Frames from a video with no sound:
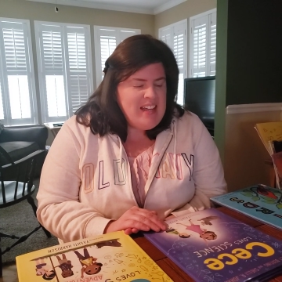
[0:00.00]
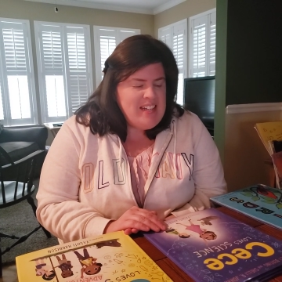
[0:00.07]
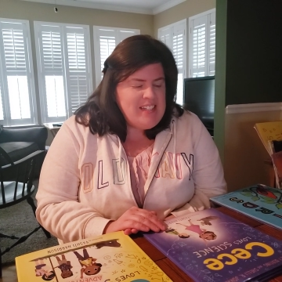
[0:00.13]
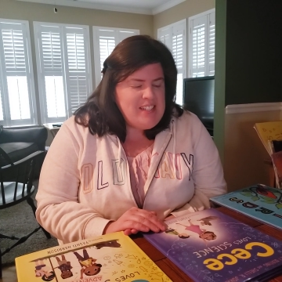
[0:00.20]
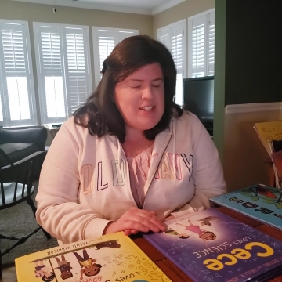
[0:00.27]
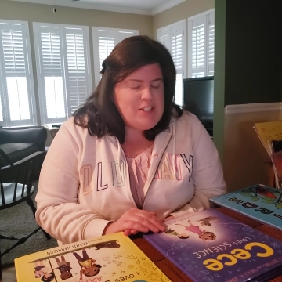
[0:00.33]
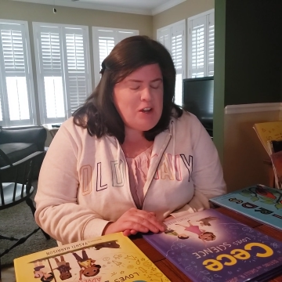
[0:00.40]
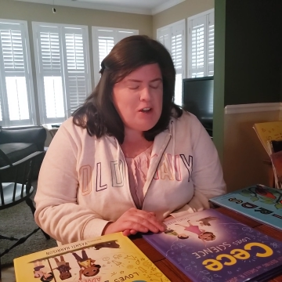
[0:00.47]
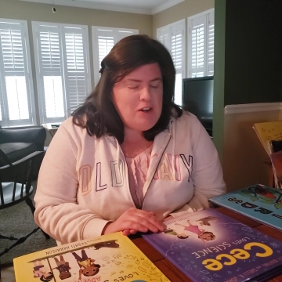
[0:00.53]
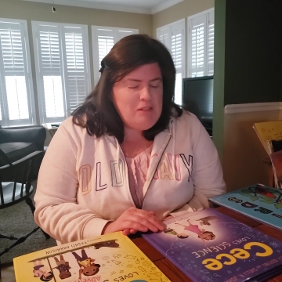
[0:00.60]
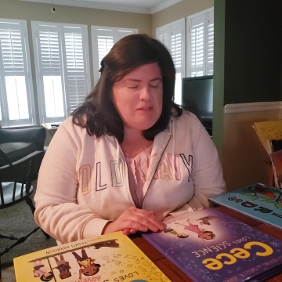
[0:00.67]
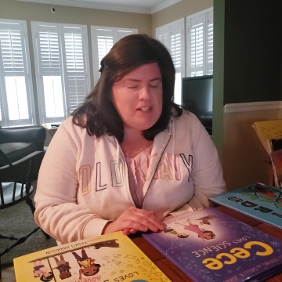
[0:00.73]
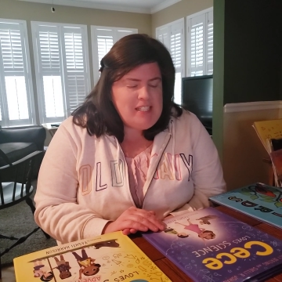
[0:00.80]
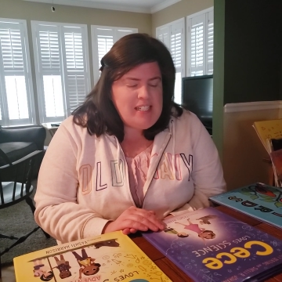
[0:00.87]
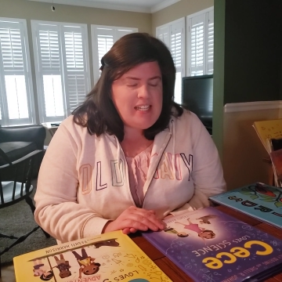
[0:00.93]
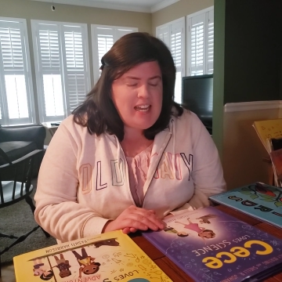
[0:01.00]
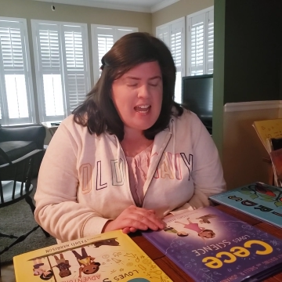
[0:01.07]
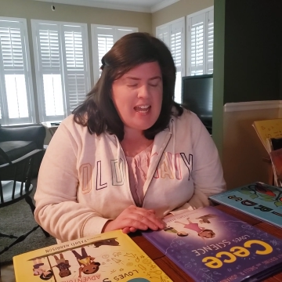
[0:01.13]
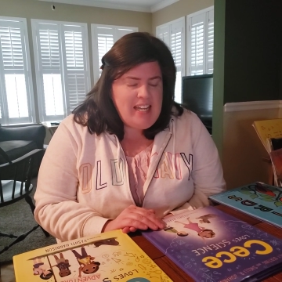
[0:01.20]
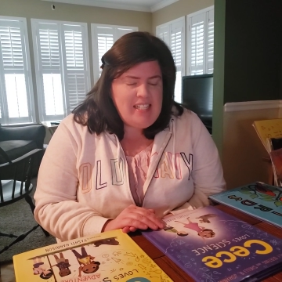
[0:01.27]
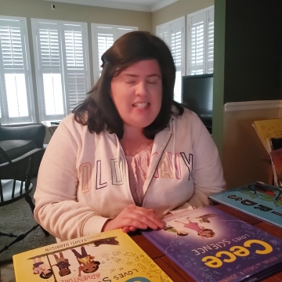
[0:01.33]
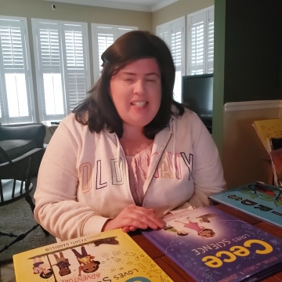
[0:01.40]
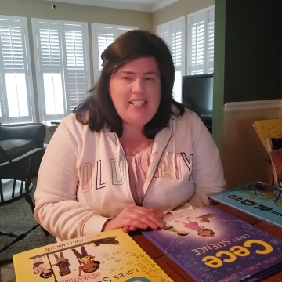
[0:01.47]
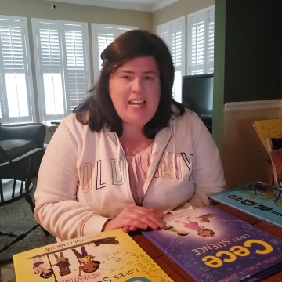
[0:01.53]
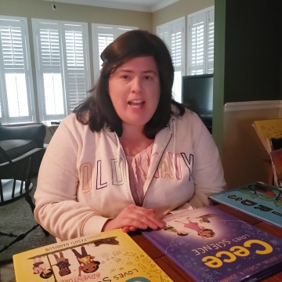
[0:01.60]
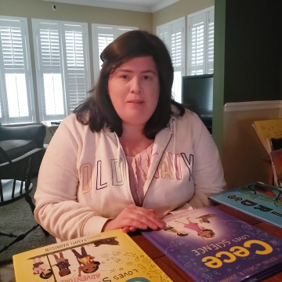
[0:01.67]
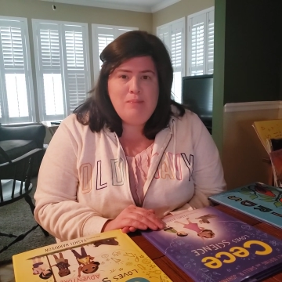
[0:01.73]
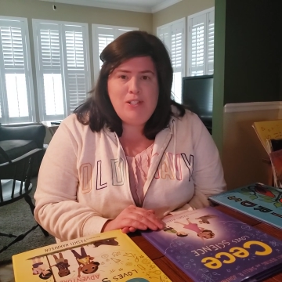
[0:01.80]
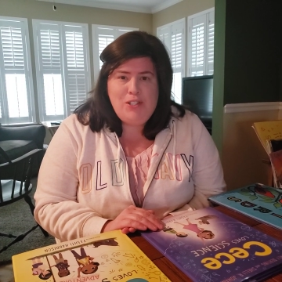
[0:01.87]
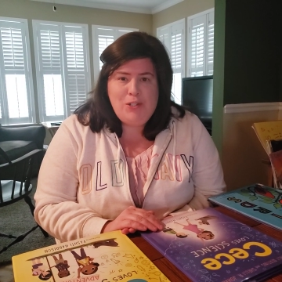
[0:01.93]
So, for today's
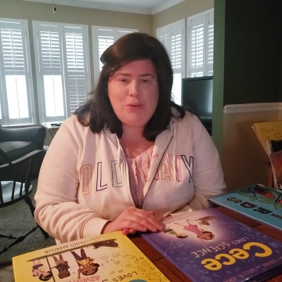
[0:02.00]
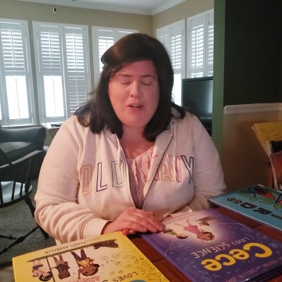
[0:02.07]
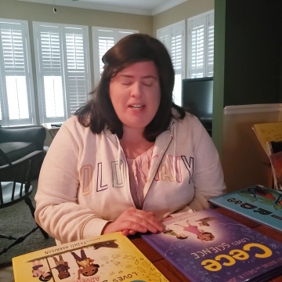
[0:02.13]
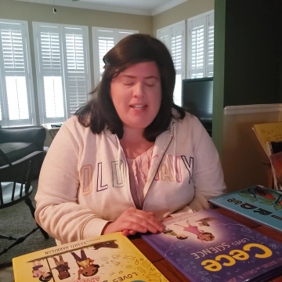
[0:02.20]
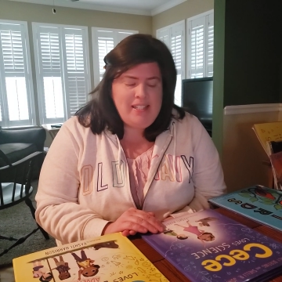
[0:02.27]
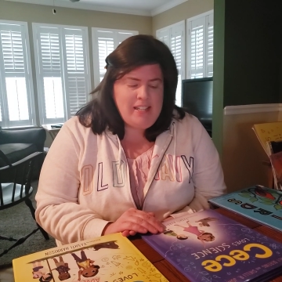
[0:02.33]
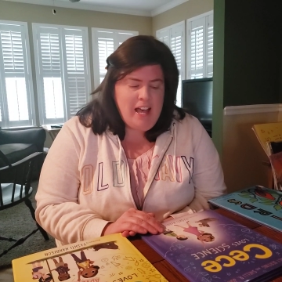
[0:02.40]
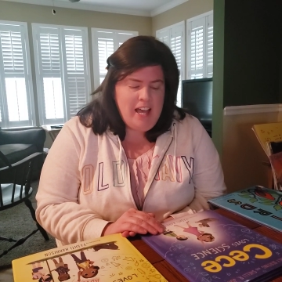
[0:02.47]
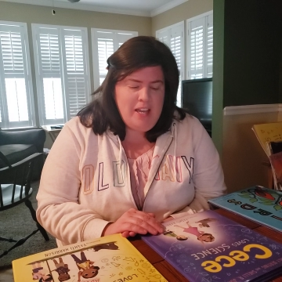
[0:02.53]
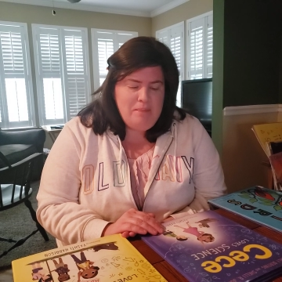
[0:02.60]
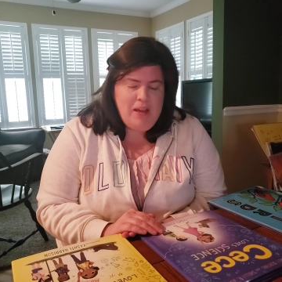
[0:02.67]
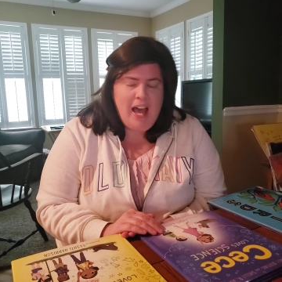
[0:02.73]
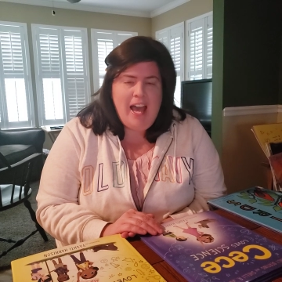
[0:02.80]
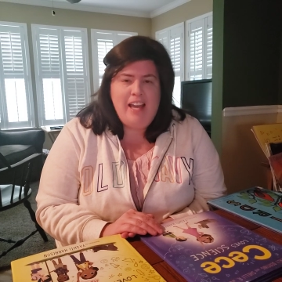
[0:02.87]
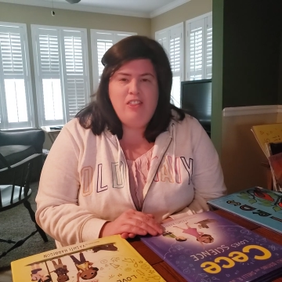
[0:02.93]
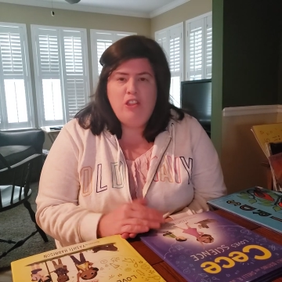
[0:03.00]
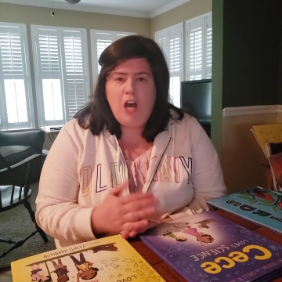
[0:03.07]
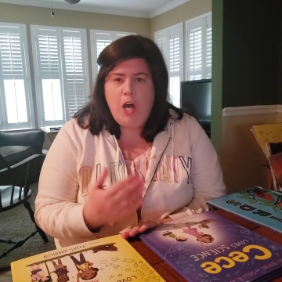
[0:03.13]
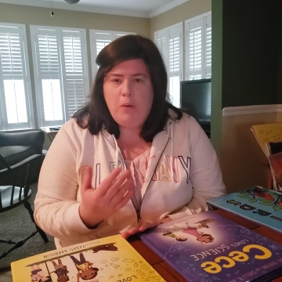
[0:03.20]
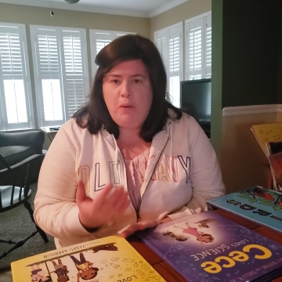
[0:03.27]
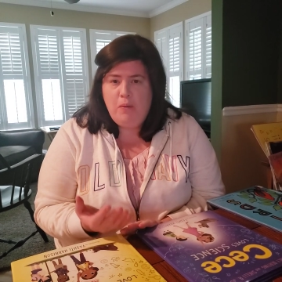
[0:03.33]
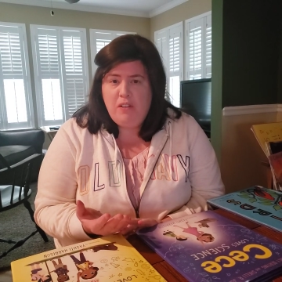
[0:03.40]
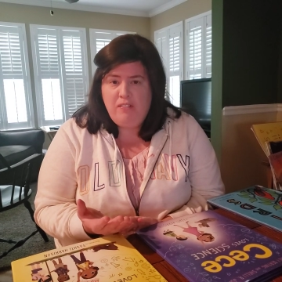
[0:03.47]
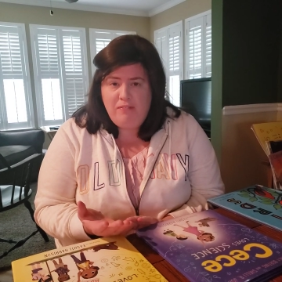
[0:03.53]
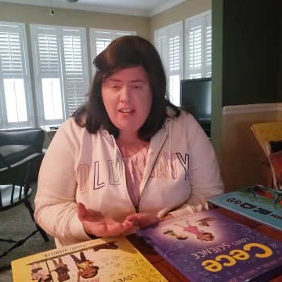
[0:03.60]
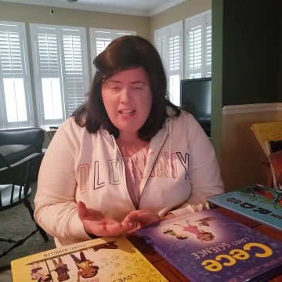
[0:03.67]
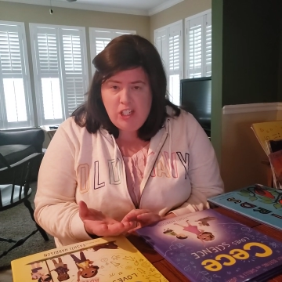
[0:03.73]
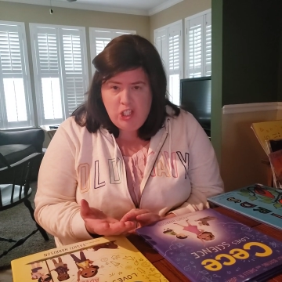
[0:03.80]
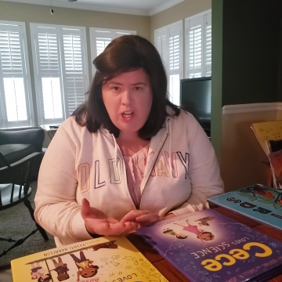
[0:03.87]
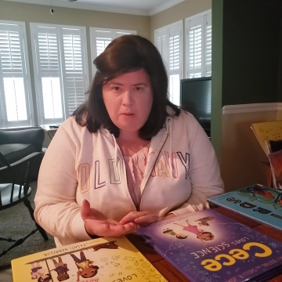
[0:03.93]
STEM story time, I thought we would
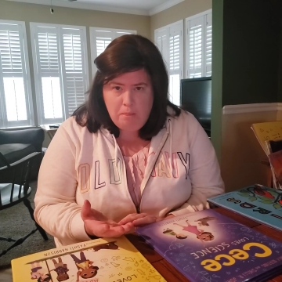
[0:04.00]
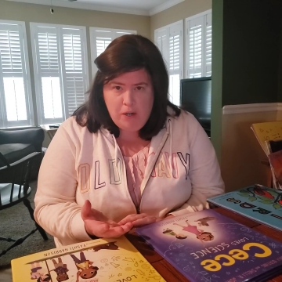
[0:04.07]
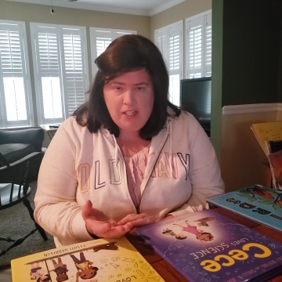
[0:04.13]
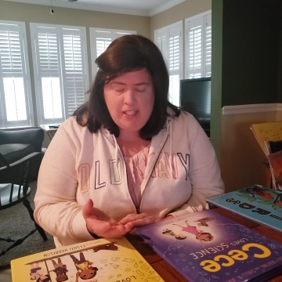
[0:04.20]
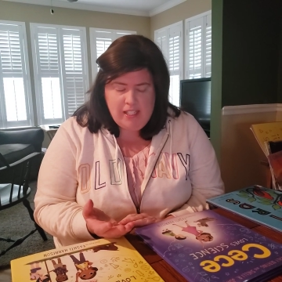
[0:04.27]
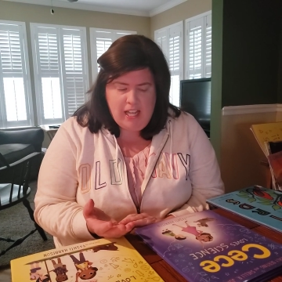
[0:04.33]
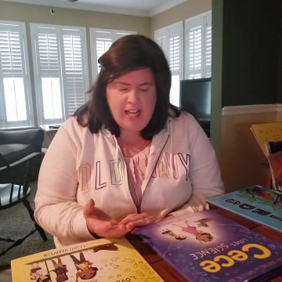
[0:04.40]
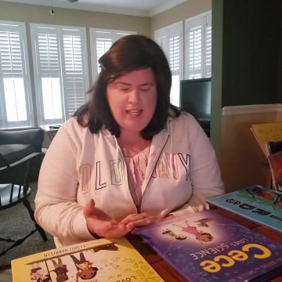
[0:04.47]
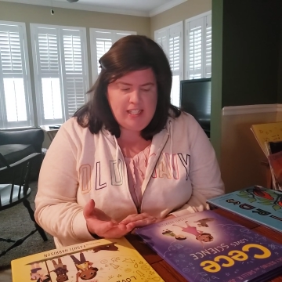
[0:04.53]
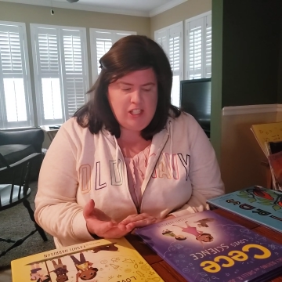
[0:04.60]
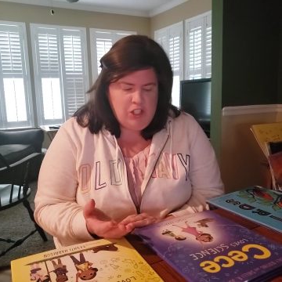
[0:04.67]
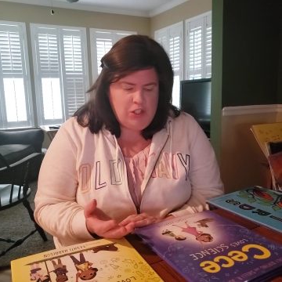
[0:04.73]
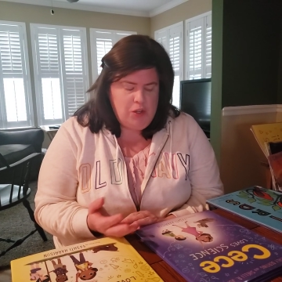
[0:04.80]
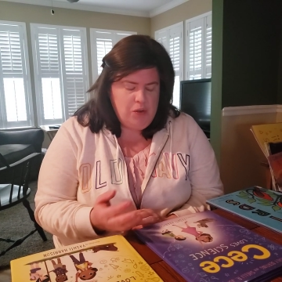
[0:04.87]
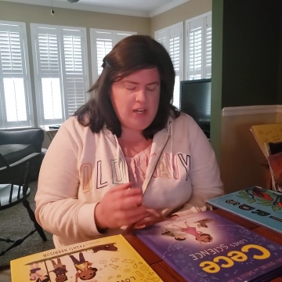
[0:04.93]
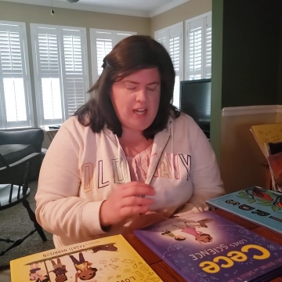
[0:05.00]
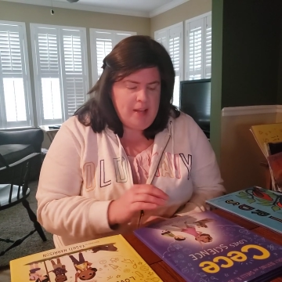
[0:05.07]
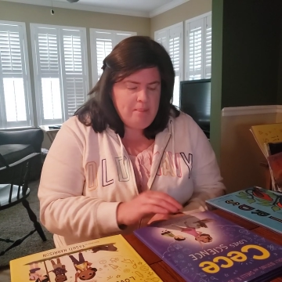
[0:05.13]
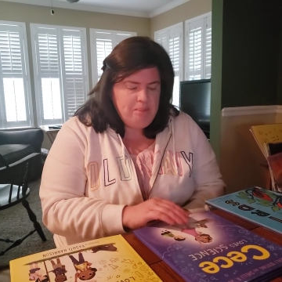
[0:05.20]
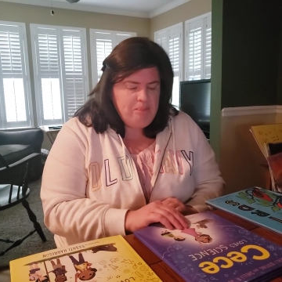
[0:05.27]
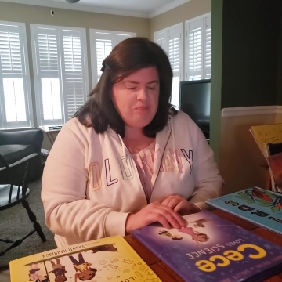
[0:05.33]
finish up our science unit.